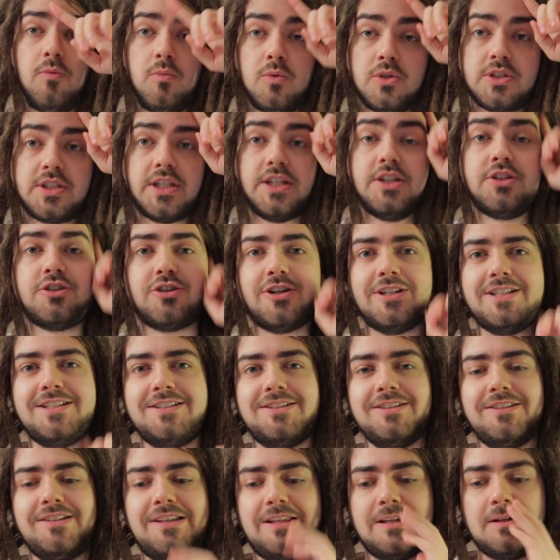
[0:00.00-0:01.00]
that was
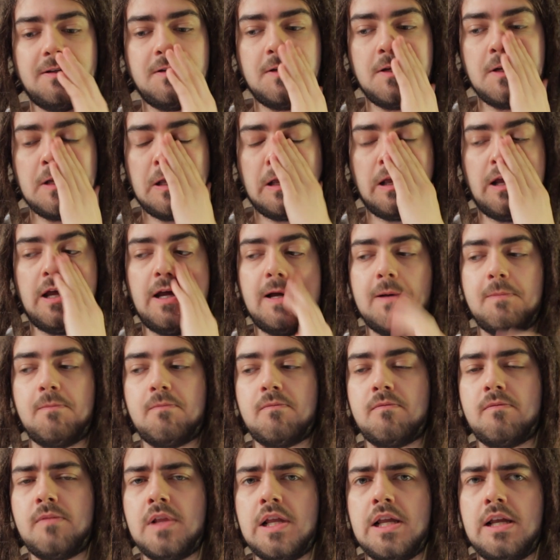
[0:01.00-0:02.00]
interested,
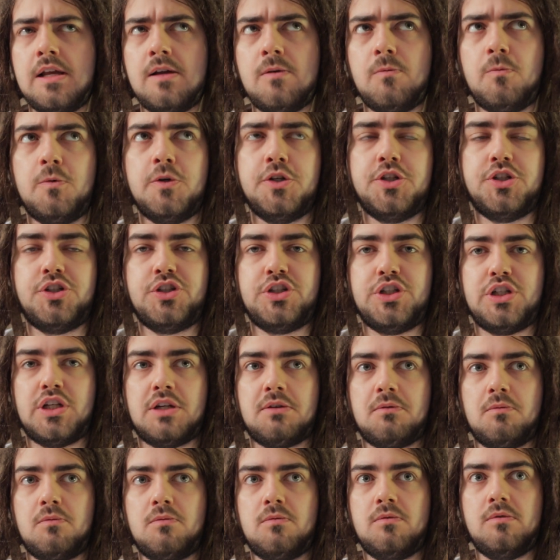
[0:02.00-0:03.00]

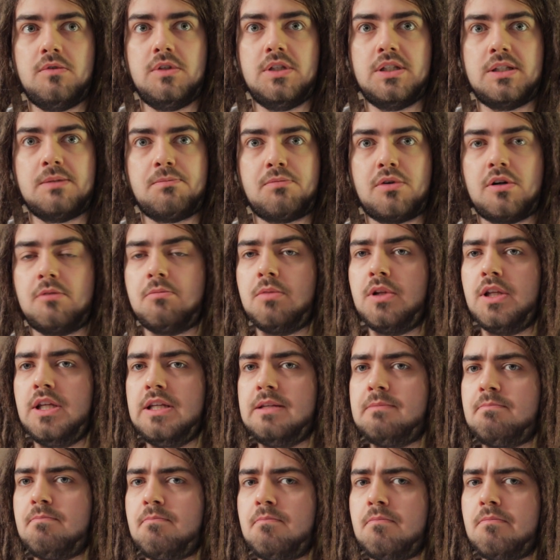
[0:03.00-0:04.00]
which is
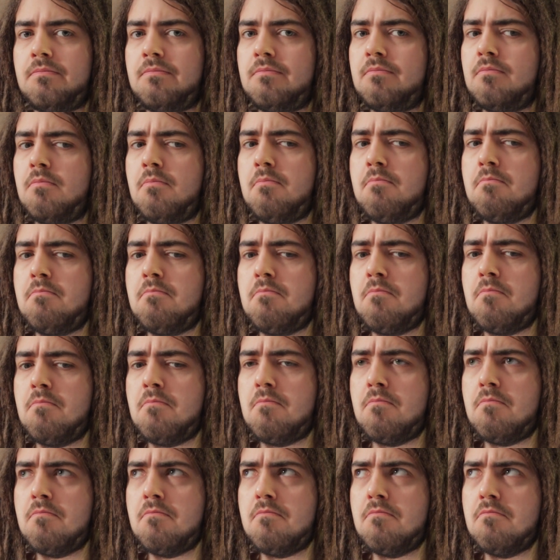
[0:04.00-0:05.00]
probably
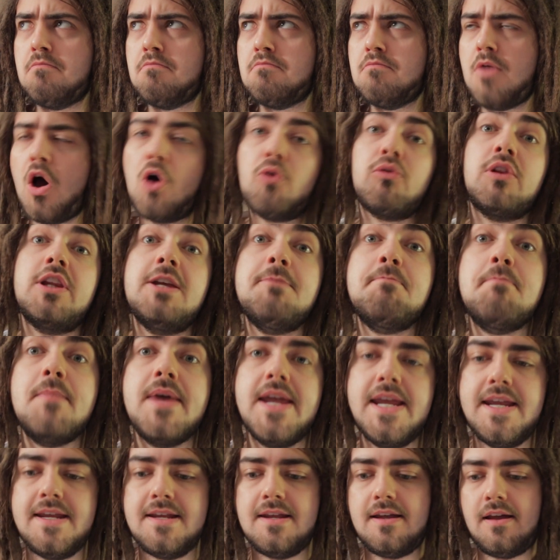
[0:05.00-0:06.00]
only
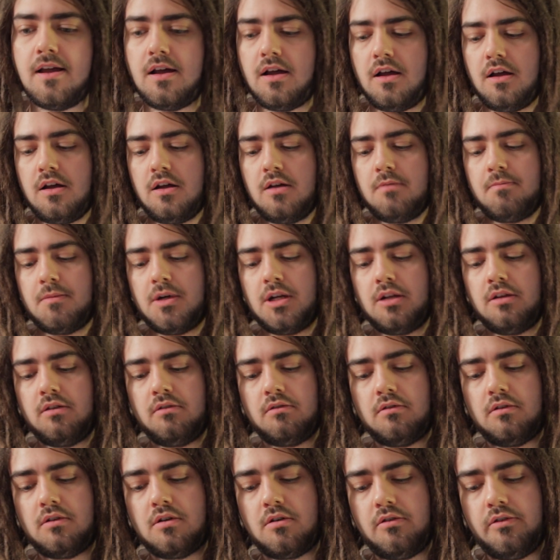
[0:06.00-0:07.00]
me.
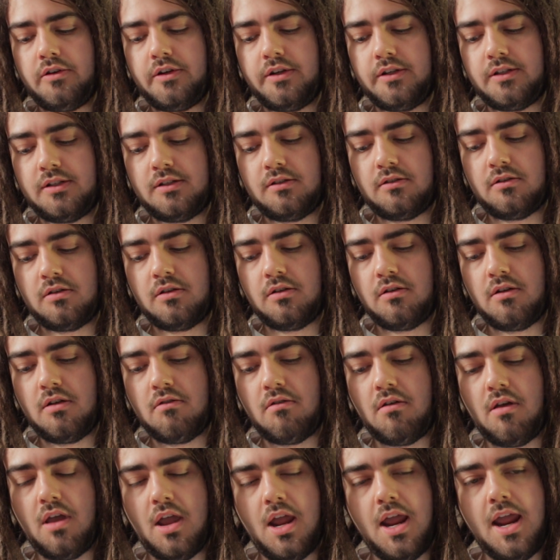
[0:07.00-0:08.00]
My longest
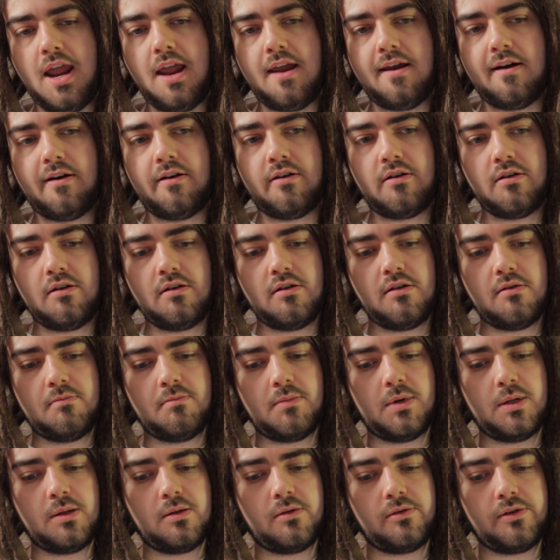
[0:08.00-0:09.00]
hair,
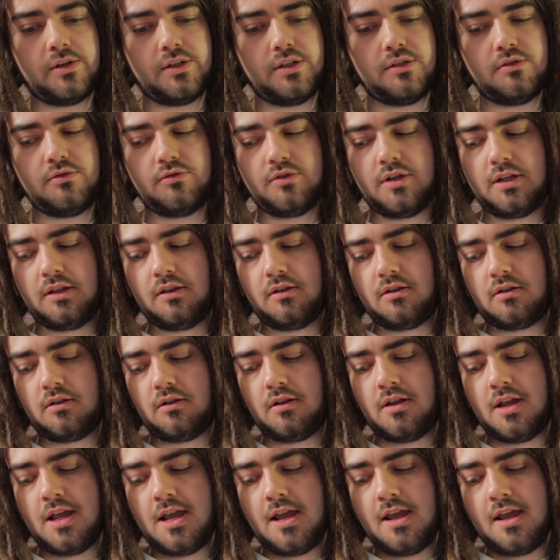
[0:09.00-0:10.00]
my longest
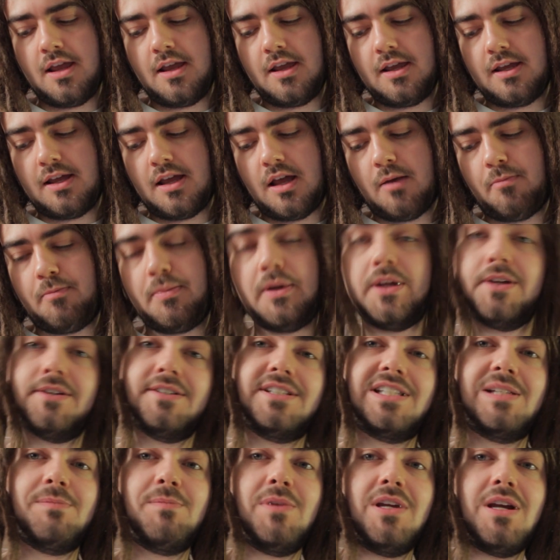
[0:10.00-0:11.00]
dreadlock,
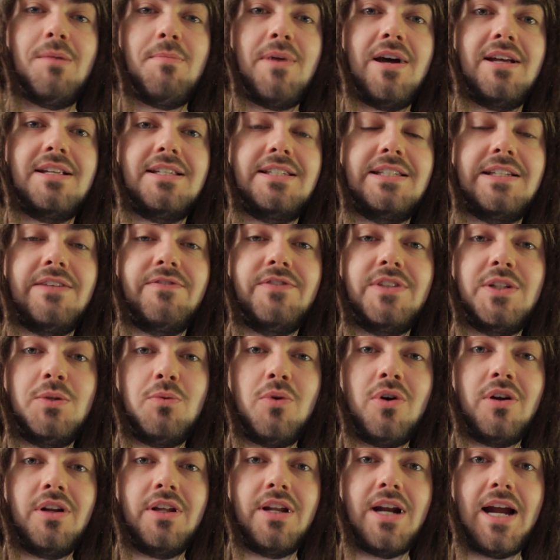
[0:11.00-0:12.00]
appears to be about
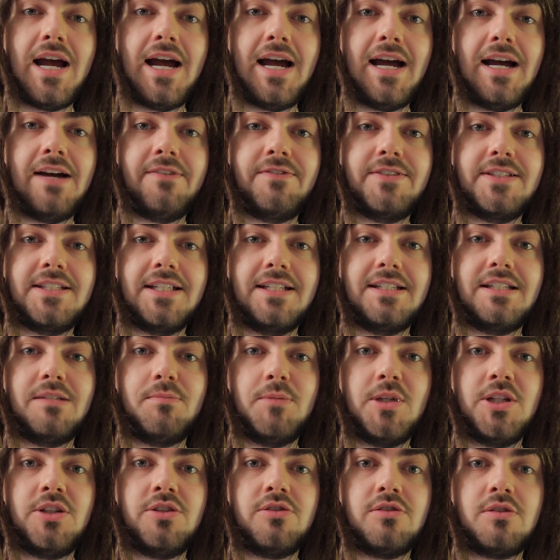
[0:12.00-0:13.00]
71 and a half
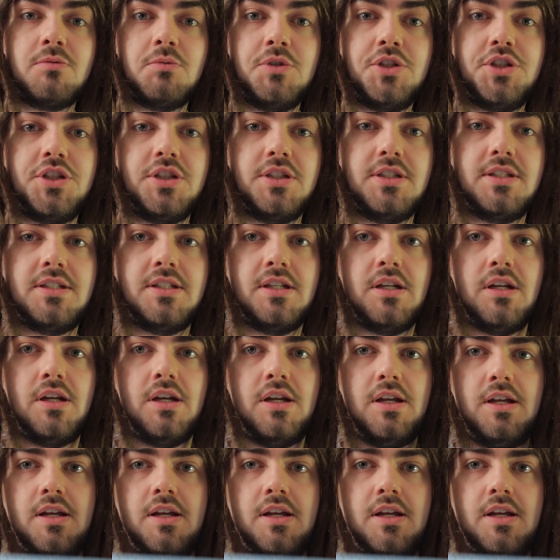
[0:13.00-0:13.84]
centimeters, which is